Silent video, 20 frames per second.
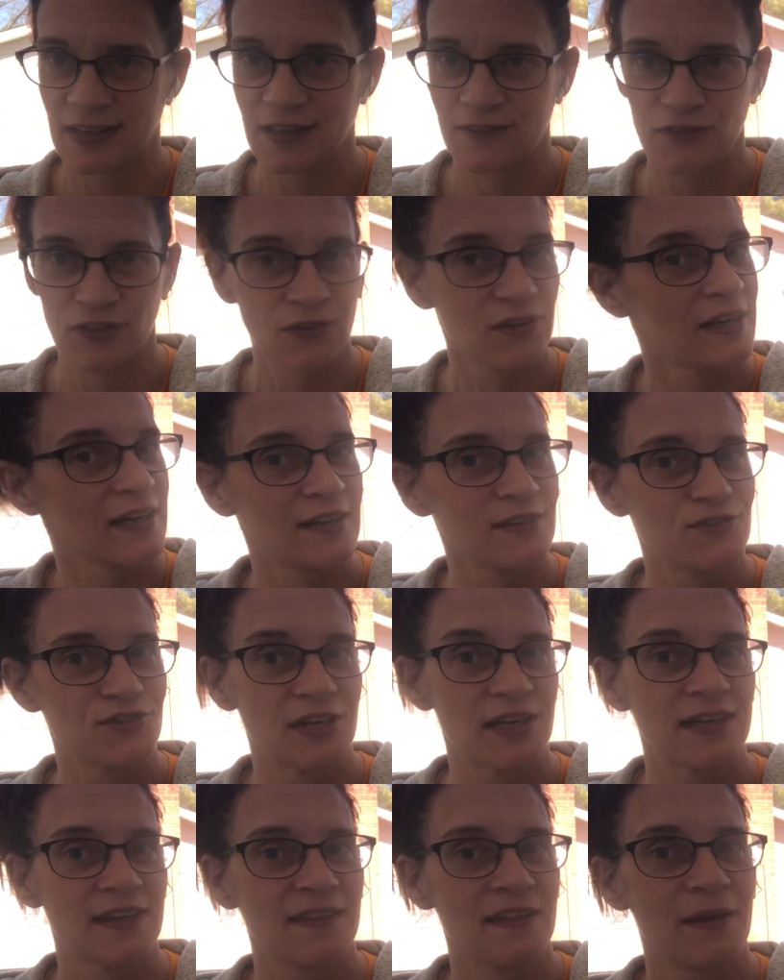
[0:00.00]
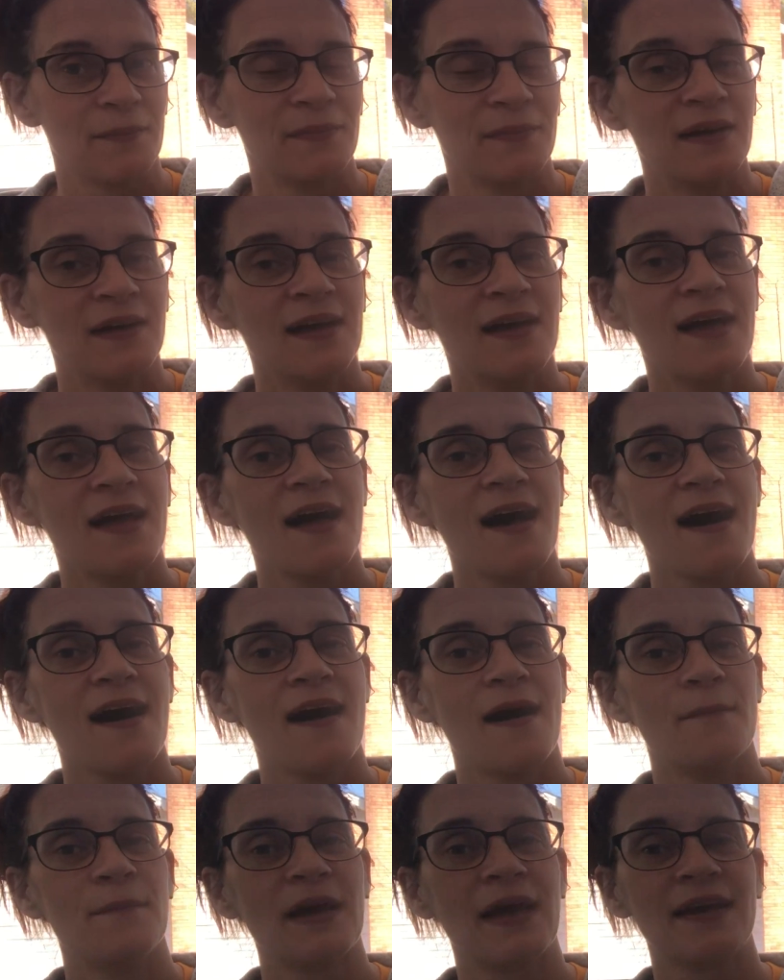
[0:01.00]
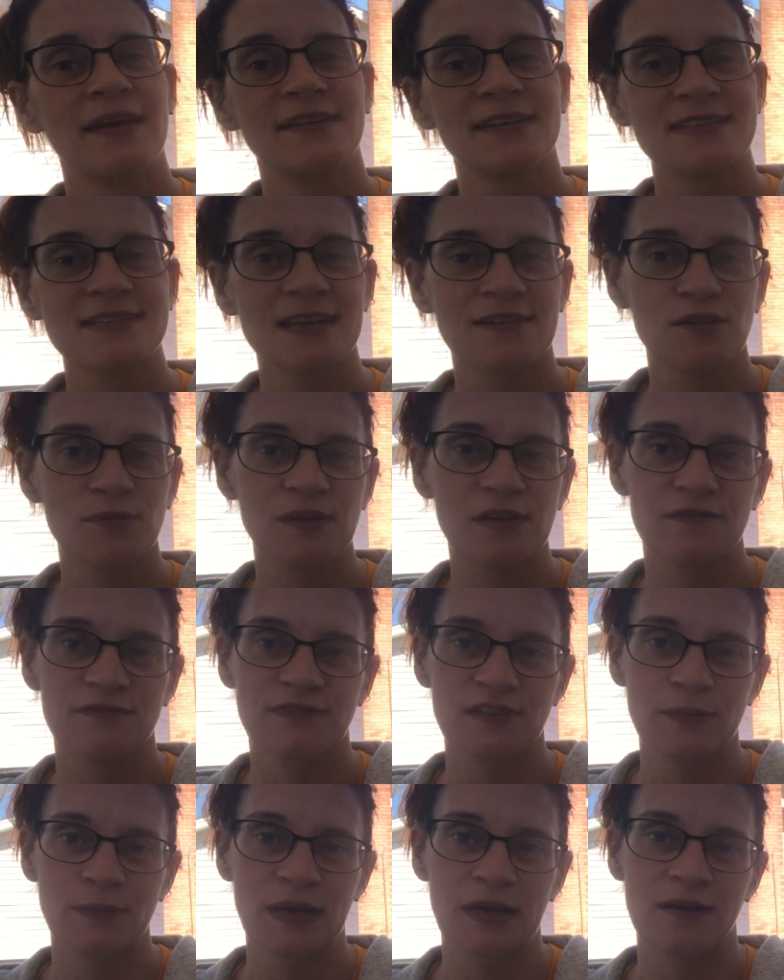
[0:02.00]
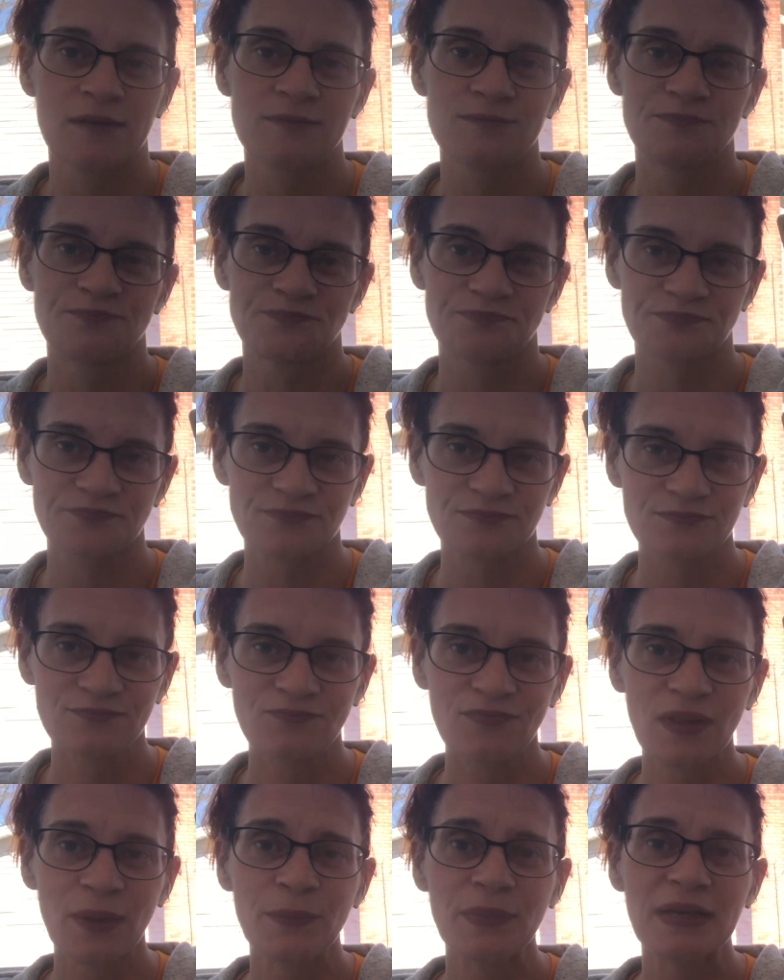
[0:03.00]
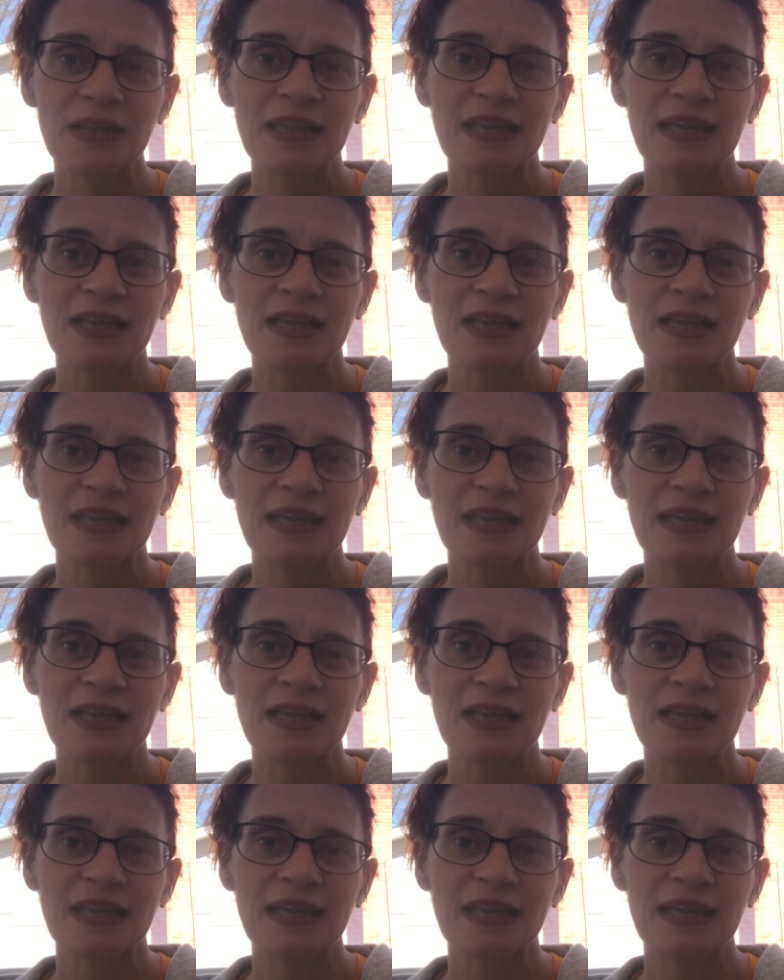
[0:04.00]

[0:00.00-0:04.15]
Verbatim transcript: if you get a drink in them. Um, and it doesn't have to be a female, but